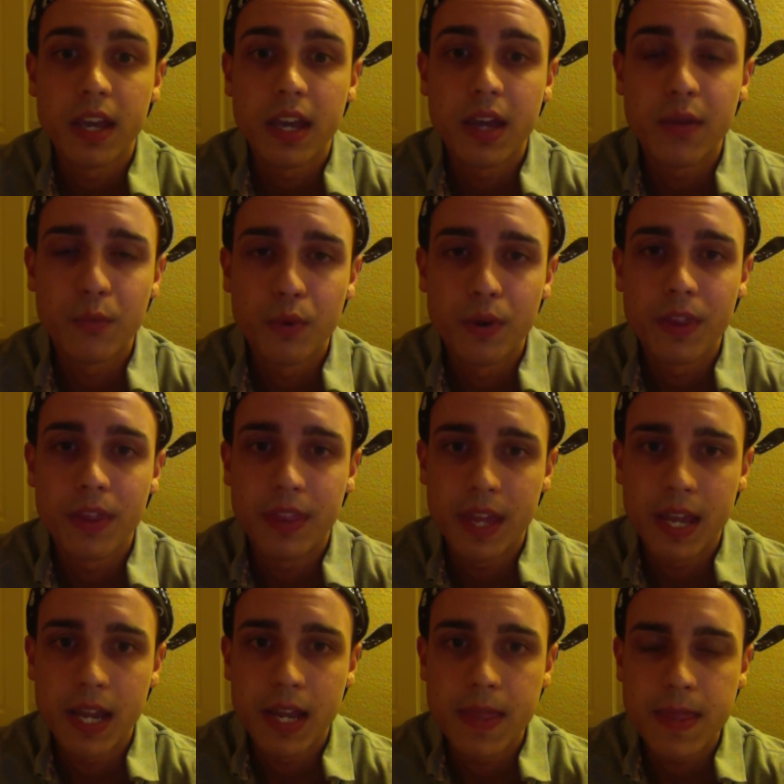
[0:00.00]
And one
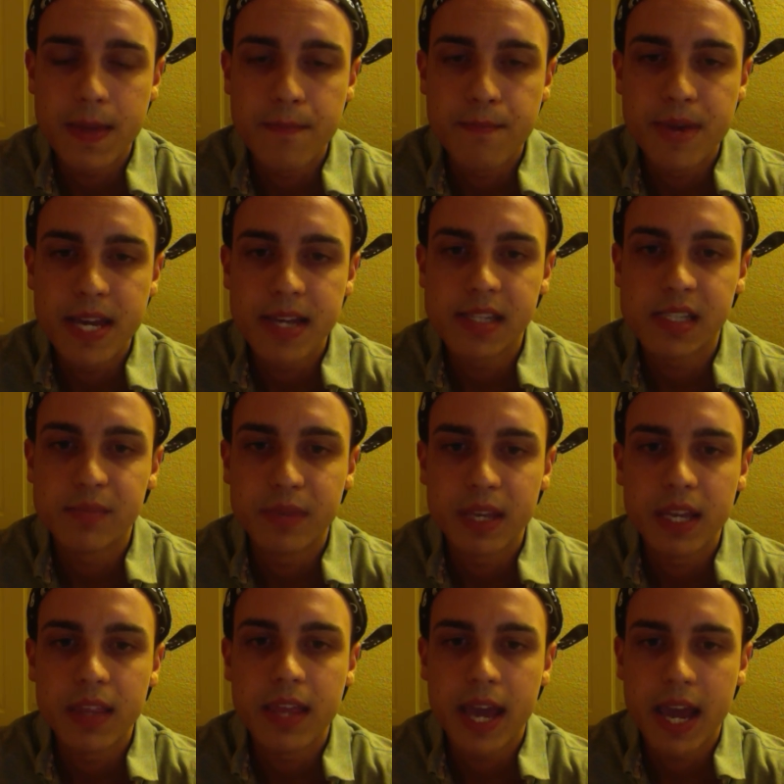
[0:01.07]
thing that makes
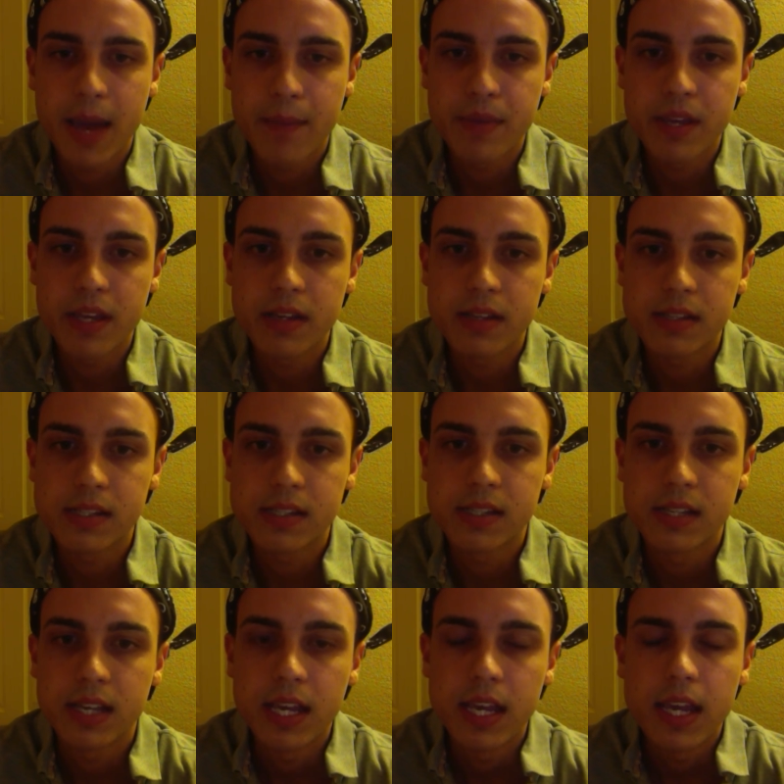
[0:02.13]
me the happiest
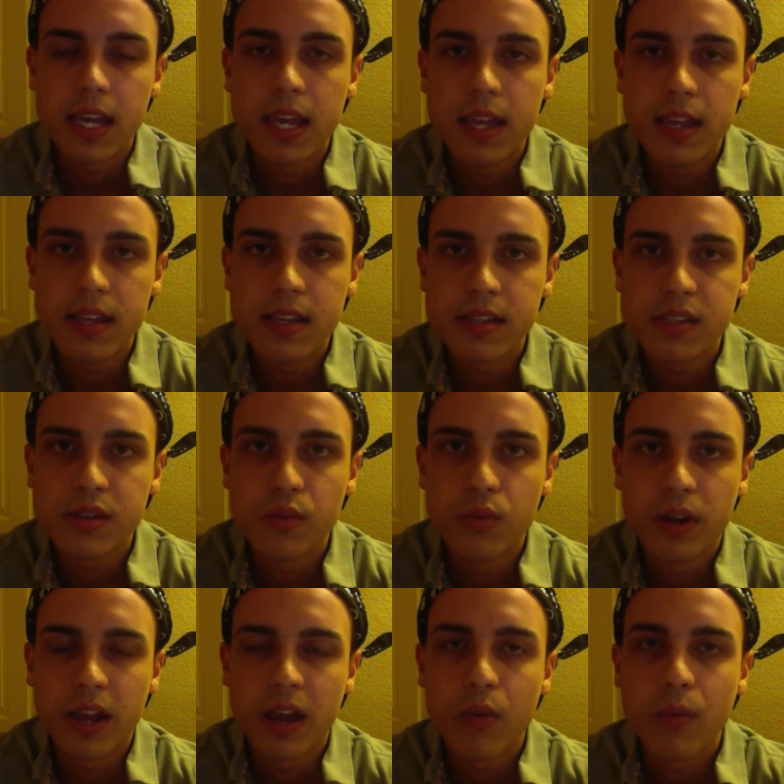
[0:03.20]
is
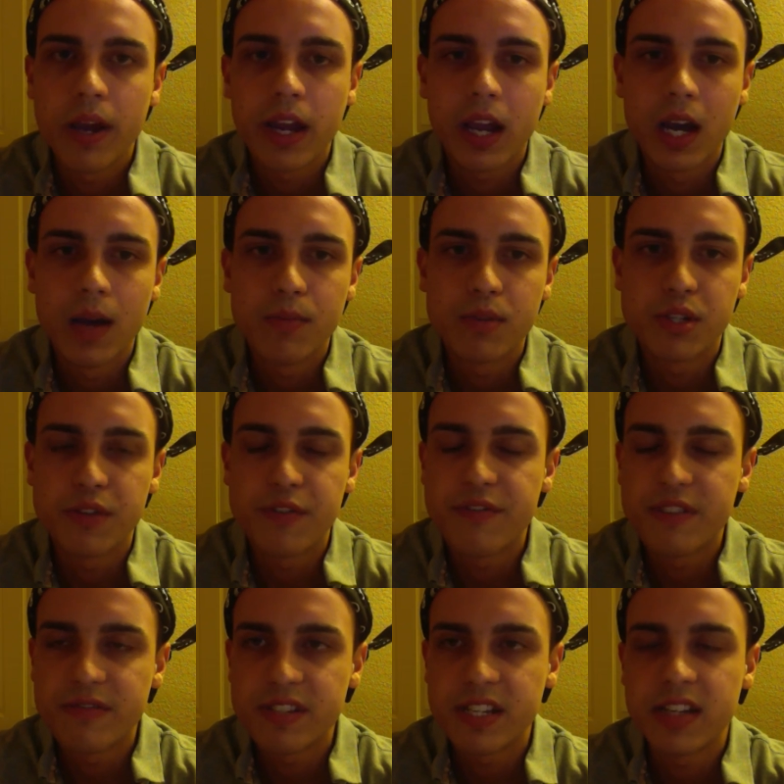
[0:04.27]
when I wake up to
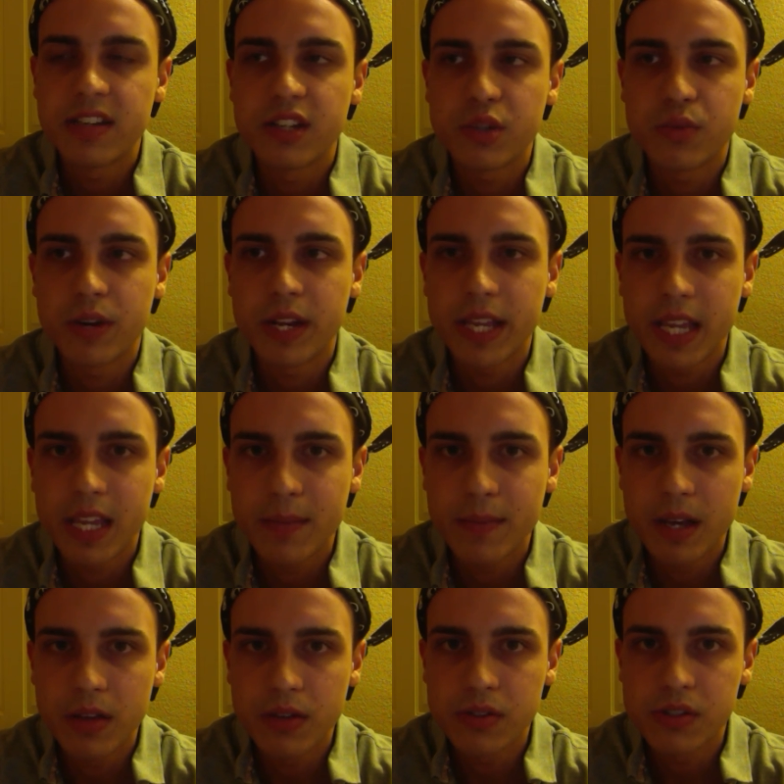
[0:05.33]
15 to 20
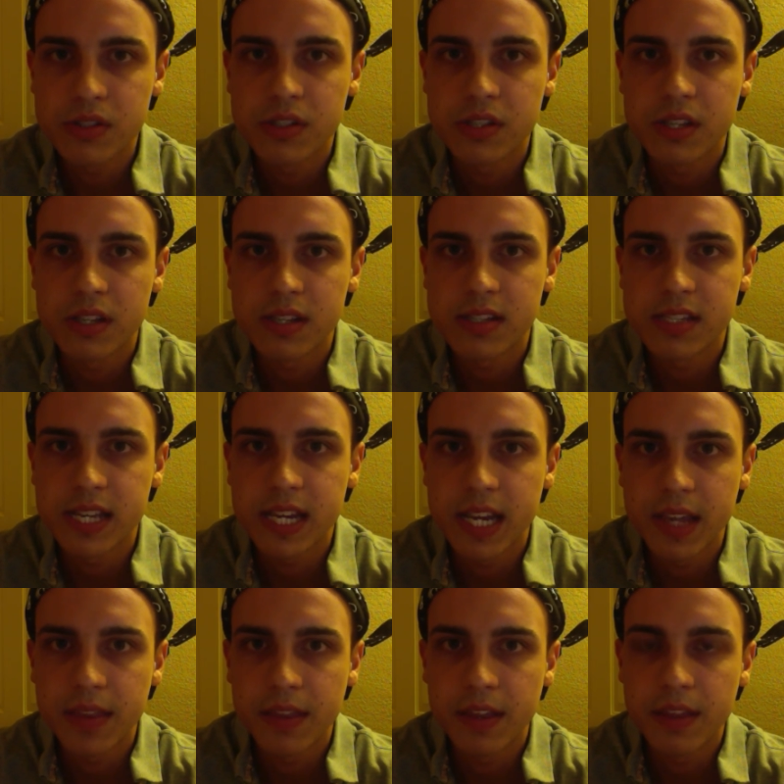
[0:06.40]
emails
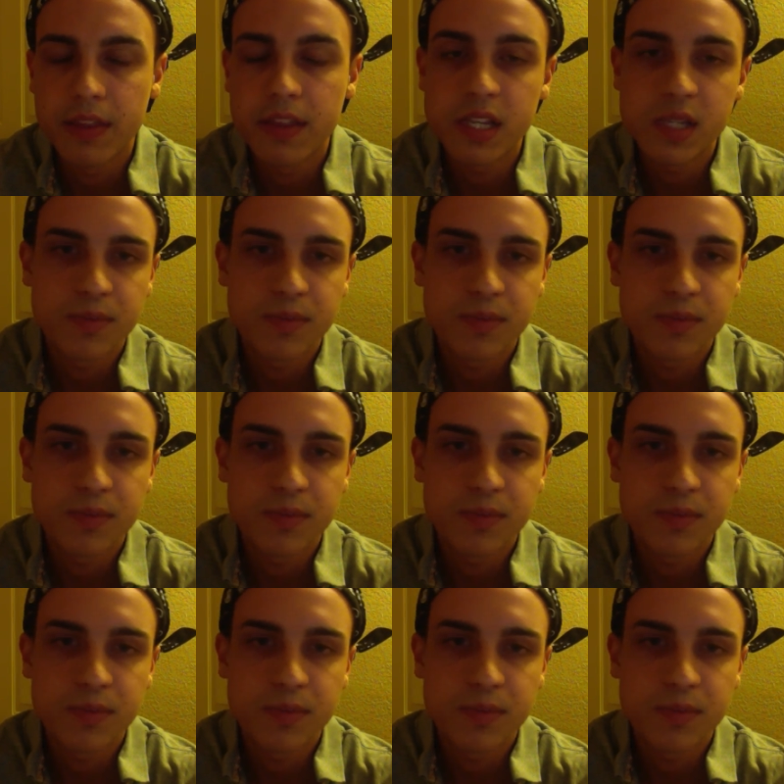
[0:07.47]
saying that this